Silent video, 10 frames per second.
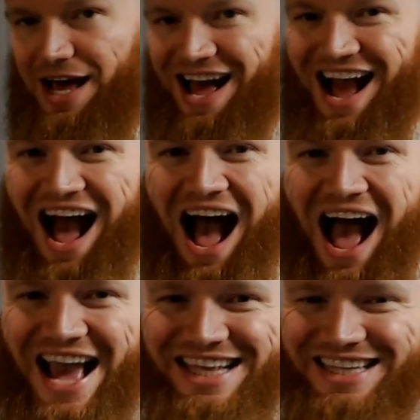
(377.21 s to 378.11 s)
I
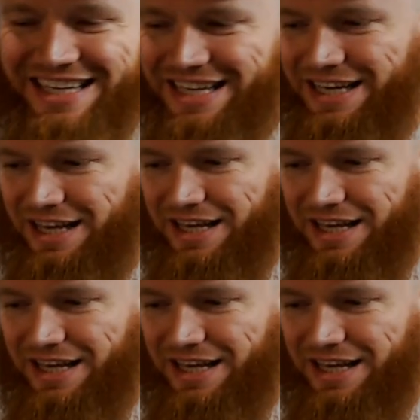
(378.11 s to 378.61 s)
highly